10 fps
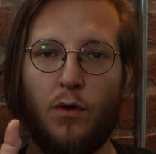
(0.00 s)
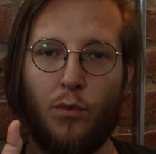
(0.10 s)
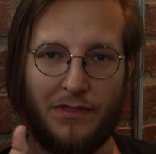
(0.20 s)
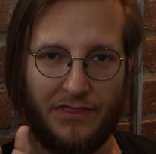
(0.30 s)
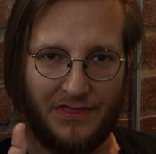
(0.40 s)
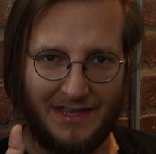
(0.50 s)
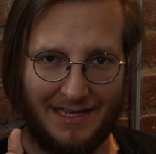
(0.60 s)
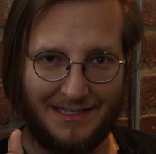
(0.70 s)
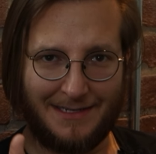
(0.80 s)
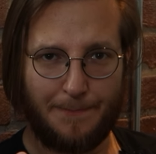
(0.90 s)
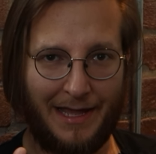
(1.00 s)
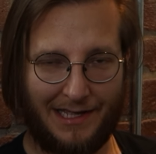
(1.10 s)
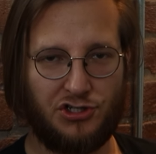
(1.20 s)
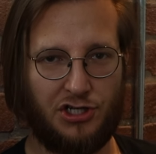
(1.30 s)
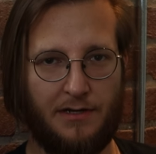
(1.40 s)
with the
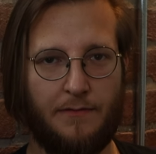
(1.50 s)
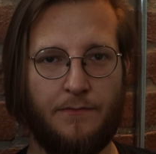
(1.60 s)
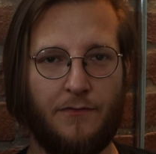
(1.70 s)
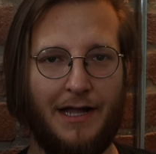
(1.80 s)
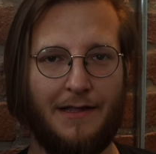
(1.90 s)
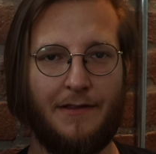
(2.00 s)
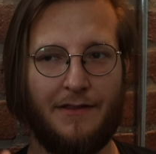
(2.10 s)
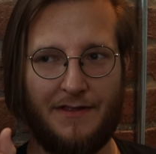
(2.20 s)
depiction, right?